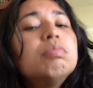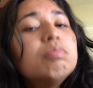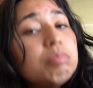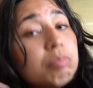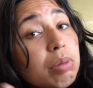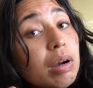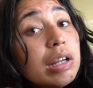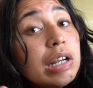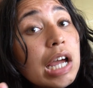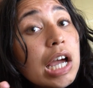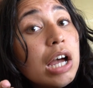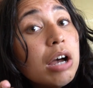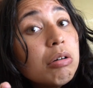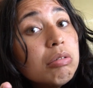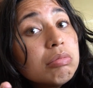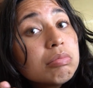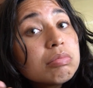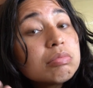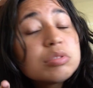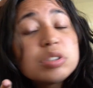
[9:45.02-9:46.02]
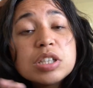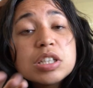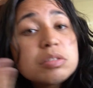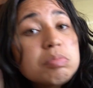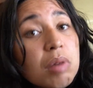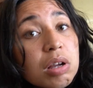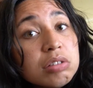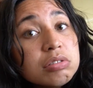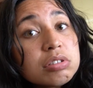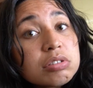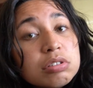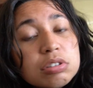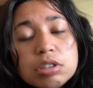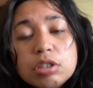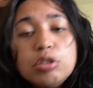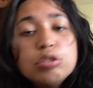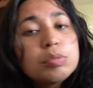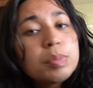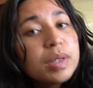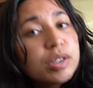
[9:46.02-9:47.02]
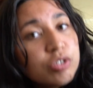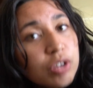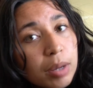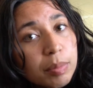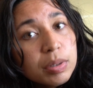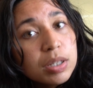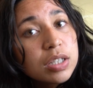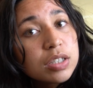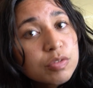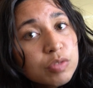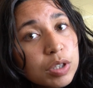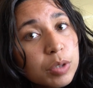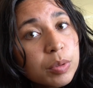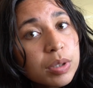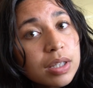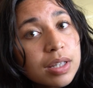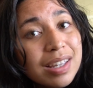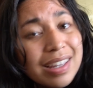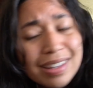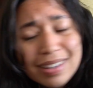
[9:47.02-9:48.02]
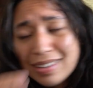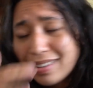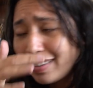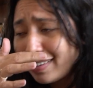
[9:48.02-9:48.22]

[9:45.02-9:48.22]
By now, 6 months, you speak Japanese fluently.